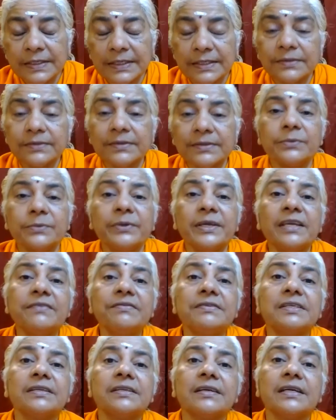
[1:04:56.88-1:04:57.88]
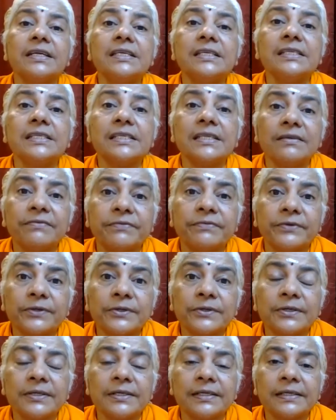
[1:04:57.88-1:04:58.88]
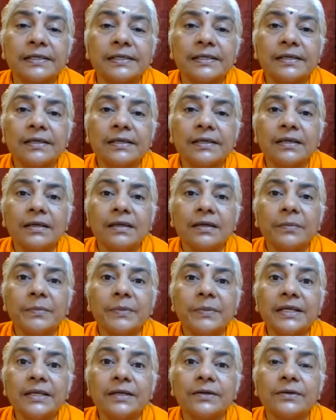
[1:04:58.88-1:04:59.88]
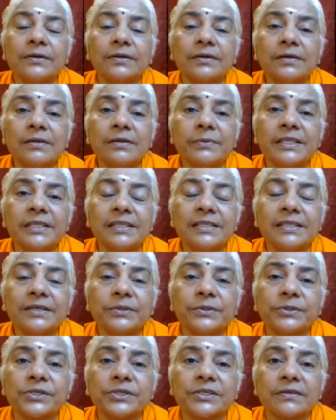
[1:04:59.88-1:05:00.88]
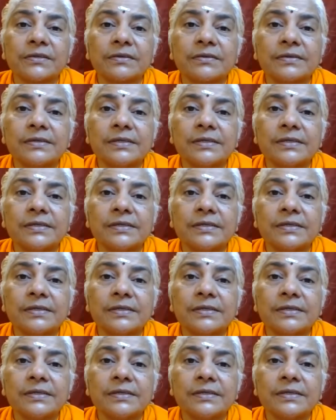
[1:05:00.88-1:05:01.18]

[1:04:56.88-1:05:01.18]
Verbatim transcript: You know, the waves rise and fall, but all within the ocean.